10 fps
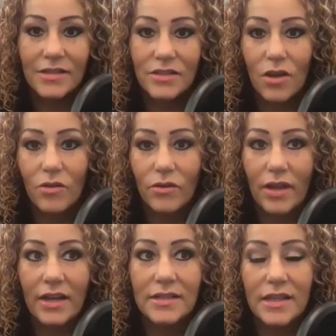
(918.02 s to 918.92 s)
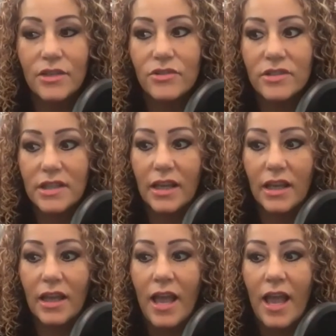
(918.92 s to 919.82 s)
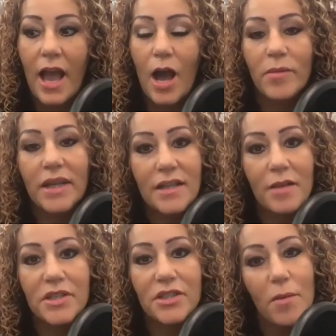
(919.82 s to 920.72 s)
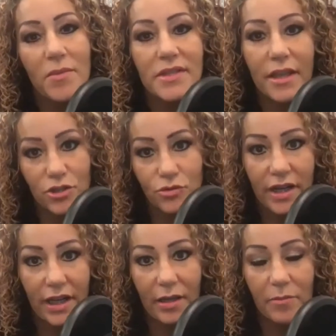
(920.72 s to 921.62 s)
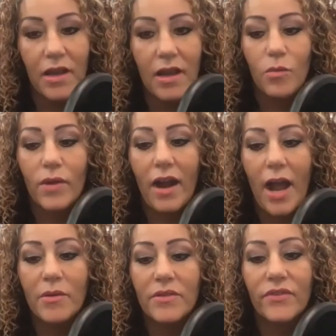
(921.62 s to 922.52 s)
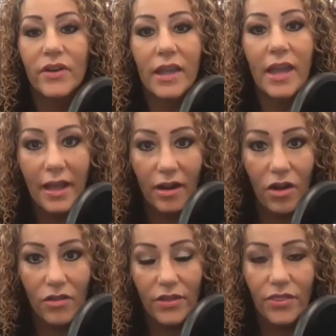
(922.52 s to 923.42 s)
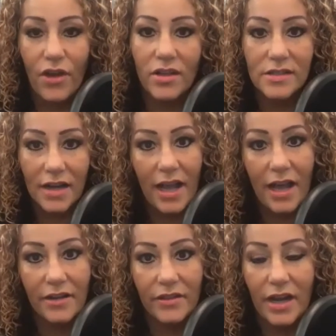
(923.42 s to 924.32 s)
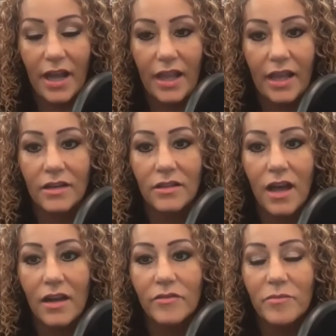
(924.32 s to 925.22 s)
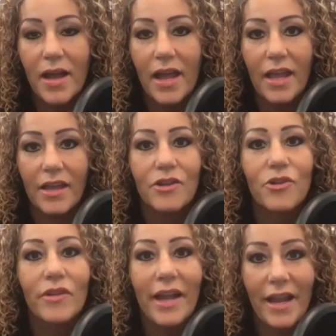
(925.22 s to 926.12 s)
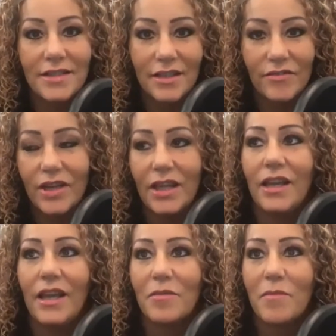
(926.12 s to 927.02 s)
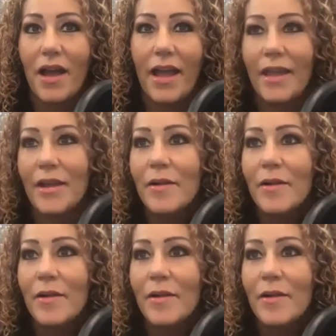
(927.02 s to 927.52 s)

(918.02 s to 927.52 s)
so, and it's interesting how many times it's almost like a dream where I would forget the thoughts that I had in the night. And a lot of my creativity and my